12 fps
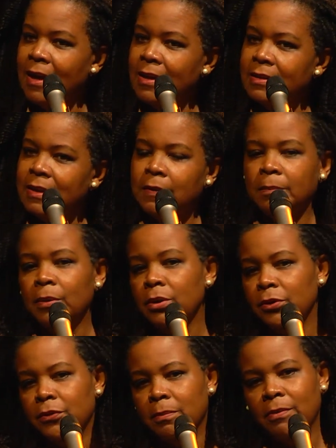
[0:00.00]
is that the
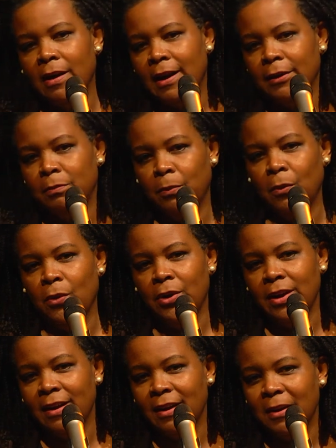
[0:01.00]
Pulitzer Prize
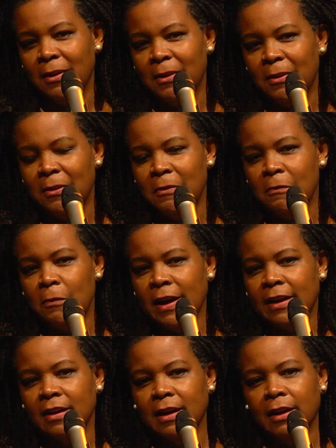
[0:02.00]
board
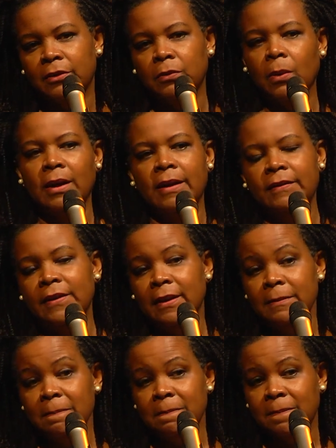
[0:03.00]
recognized what I'd done,